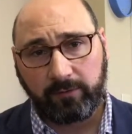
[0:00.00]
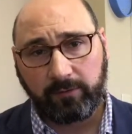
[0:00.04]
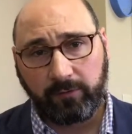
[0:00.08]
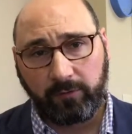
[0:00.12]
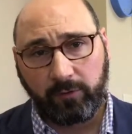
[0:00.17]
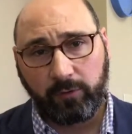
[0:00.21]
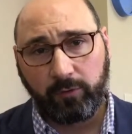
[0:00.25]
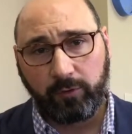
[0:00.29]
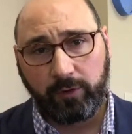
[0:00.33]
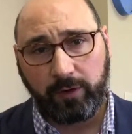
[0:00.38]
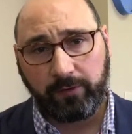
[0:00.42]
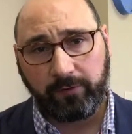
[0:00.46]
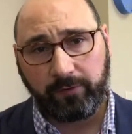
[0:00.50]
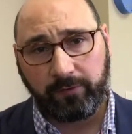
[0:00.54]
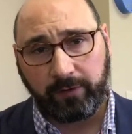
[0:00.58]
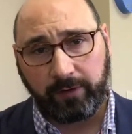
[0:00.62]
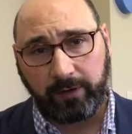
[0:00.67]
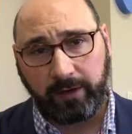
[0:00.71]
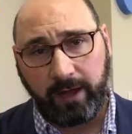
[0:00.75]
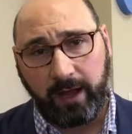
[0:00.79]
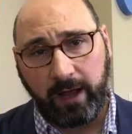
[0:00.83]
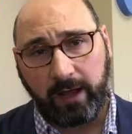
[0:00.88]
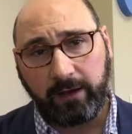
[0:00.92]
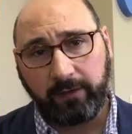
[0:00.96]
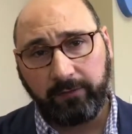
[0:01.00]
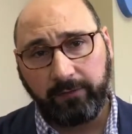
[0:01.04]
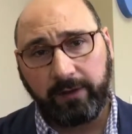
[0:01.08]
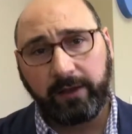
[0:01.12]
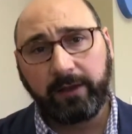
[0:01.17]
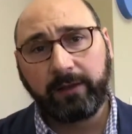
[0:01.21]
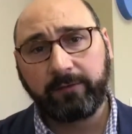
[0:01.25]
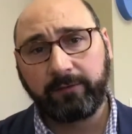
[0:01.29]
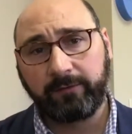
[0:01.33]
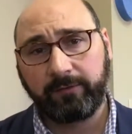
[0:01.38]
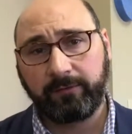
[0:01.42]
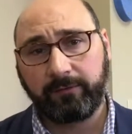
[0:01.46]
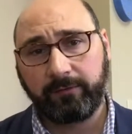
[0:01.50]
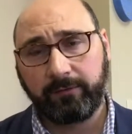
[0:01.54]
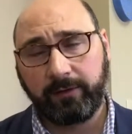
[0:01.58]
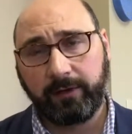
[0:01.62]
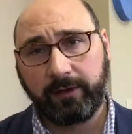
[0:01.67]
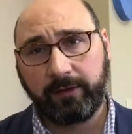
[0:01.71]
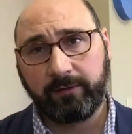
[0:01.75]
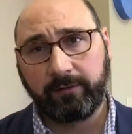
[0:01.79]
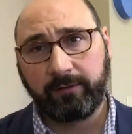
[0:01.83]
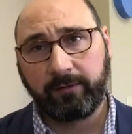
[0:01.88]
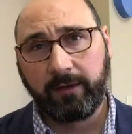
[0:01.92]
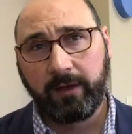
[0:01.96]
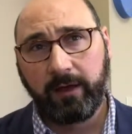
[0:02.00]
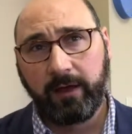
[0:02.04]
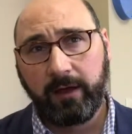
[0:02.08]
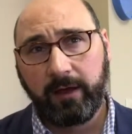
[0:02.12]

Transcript: two different kind of histories